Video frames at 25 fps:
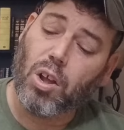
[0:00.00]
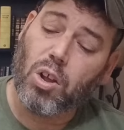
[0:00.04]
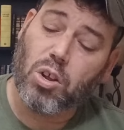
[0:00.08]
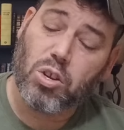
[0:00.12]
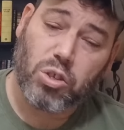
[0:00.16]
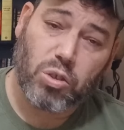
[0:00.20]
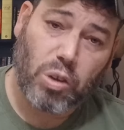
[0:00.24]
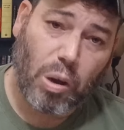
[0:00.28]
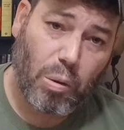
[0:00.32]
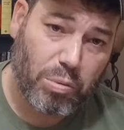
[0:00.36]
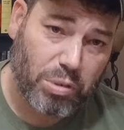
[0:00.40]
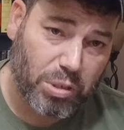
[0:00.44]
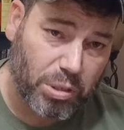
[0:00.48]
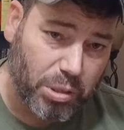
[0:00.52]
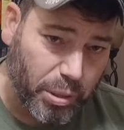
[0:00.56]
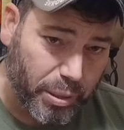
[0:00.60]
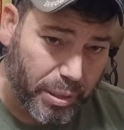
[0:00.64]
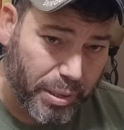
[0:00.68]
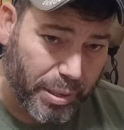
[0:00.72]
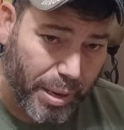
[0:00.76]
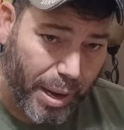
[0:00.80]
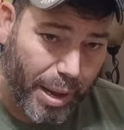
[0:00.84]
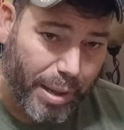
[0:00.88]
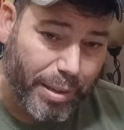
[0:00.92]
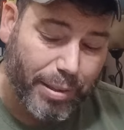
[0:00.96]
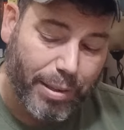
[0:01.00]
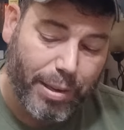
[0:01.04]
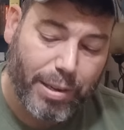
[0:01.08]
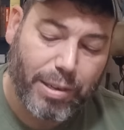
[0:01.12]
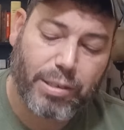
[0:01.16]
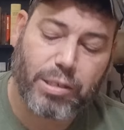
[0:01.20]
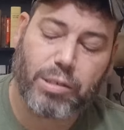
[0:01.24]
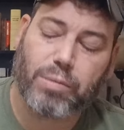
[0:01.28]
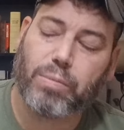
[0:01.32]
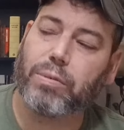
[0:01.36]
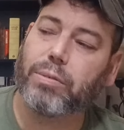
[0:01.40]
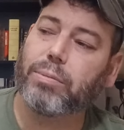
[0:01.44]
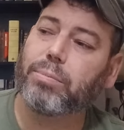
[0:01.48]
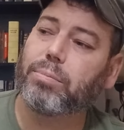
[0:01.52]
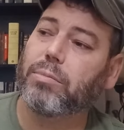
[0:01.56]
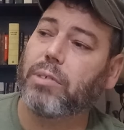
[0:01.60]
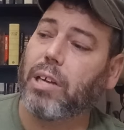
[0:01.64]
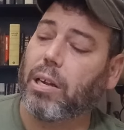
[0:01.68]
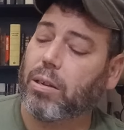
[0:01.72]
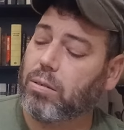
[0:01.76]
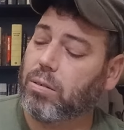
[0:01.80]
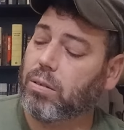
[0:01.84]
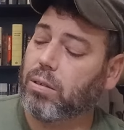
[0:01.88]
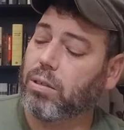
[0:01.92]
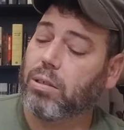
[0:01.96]
So I was looking at this one.
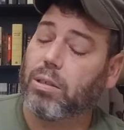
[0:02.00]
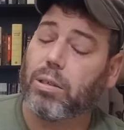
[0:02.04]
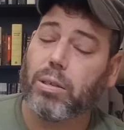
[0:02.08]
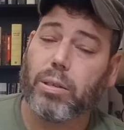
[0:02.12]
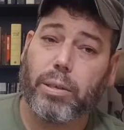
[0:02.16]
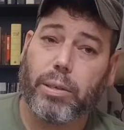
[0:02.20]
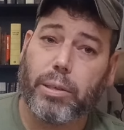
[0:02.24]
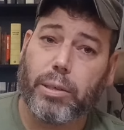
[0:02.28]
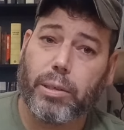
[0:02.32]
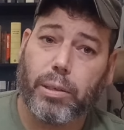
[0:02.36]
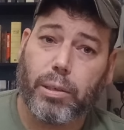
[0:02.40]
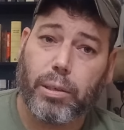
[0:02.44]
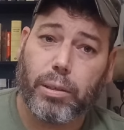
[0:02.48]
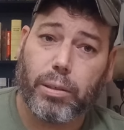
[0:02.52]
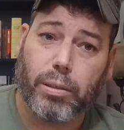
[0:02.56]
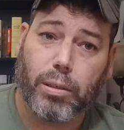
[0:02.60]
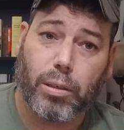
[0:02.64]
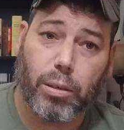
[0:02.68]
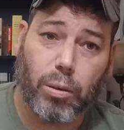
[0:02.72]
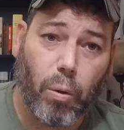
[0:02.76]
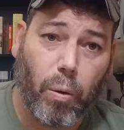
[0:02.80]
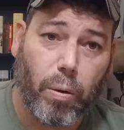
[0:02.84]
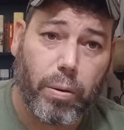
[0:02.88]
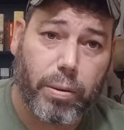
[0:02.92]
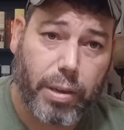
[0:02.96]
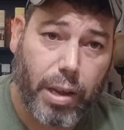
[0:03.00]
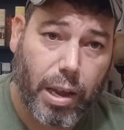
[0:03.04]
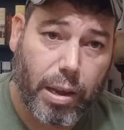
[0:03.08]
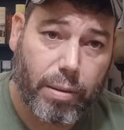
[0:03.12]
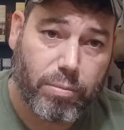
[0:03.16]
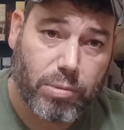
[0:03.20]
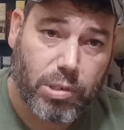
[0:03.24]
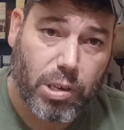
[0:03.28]
Now, the Lord gave